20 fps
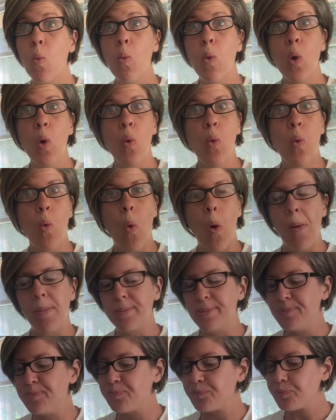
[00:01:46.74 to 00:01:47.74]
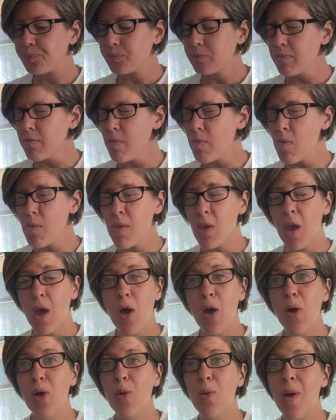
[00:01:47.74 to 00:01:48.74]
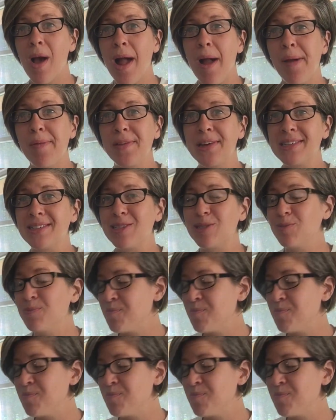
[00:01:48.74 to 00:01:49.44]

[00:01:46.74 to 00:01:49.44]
Ooh. Oh wow, that